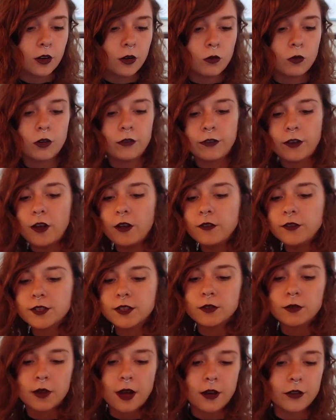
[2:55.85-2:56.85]
revolves
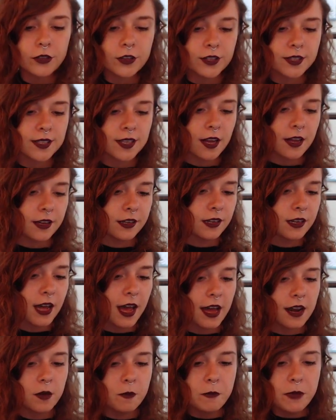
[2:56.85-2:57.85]
around the sun
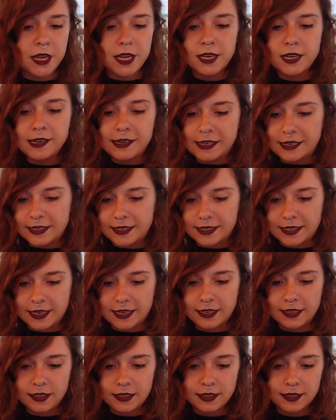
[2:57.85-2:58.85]
at a mean
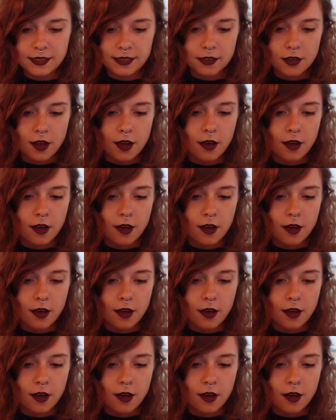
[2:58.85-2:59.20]
distance